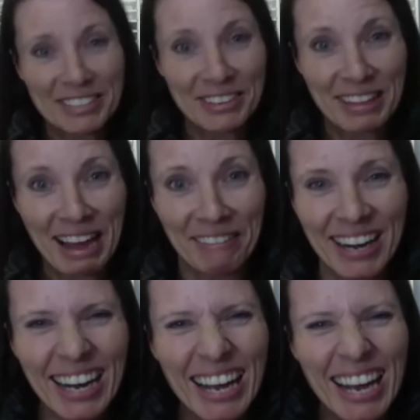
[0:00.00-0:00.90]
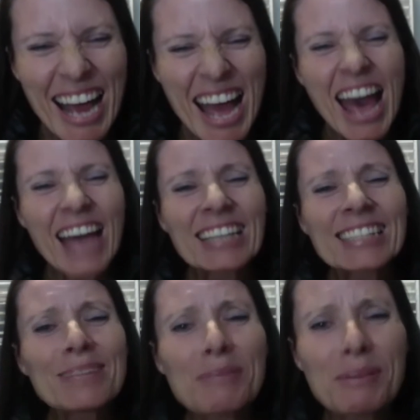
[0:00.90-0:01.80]
that one. And
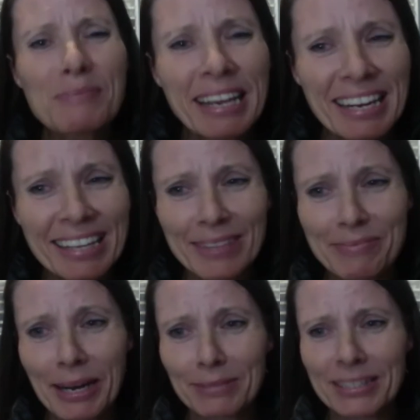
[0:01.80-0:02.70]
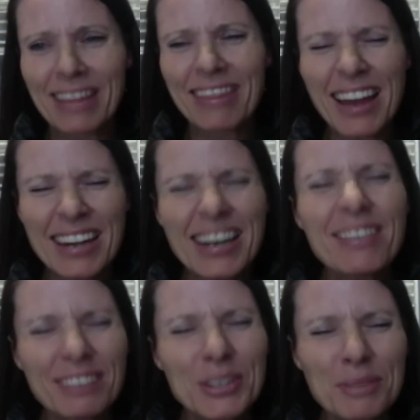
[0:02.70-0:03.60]
some people may get a little bit upset. They
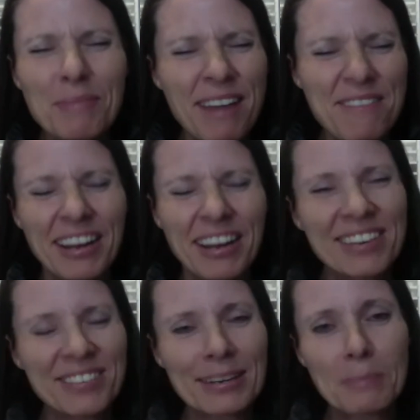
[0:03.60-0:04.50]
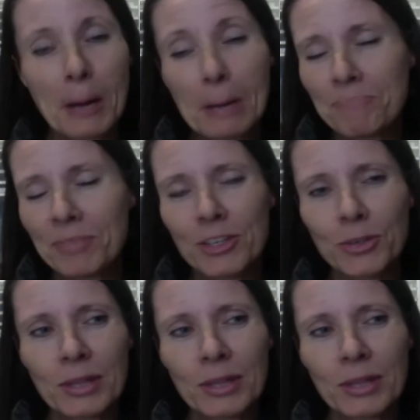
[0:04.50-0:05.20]
never do my favorite. But truth